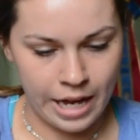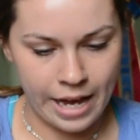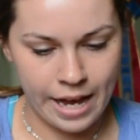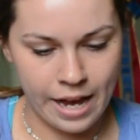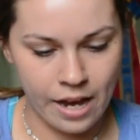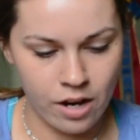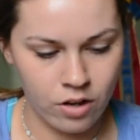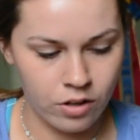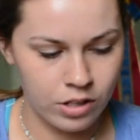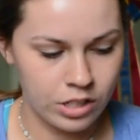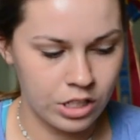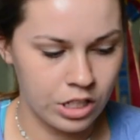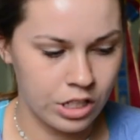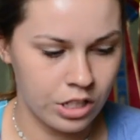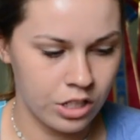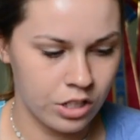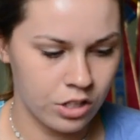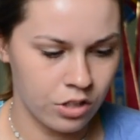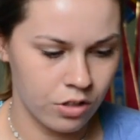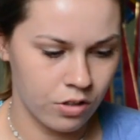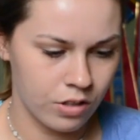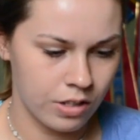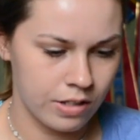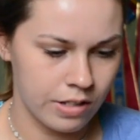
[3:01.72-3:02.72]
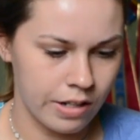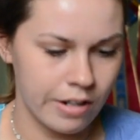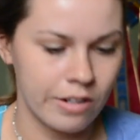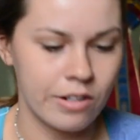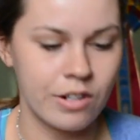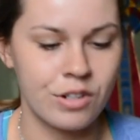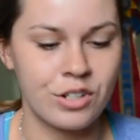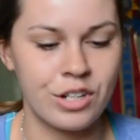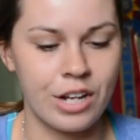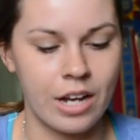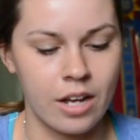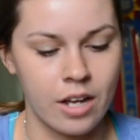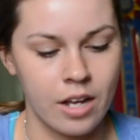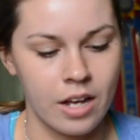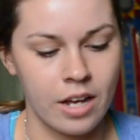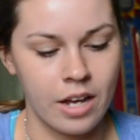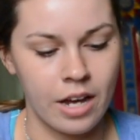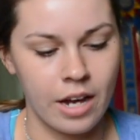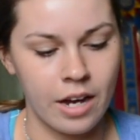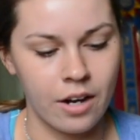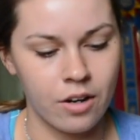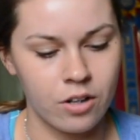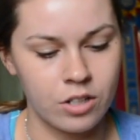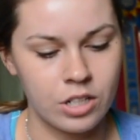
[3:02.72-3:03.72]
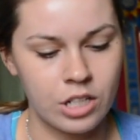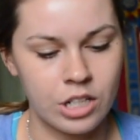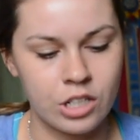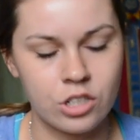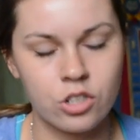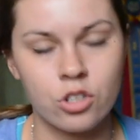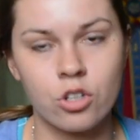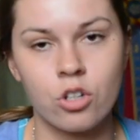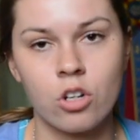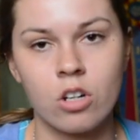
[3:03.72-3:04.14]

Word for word: Heritage, are these Heritage? Yeah, Heritage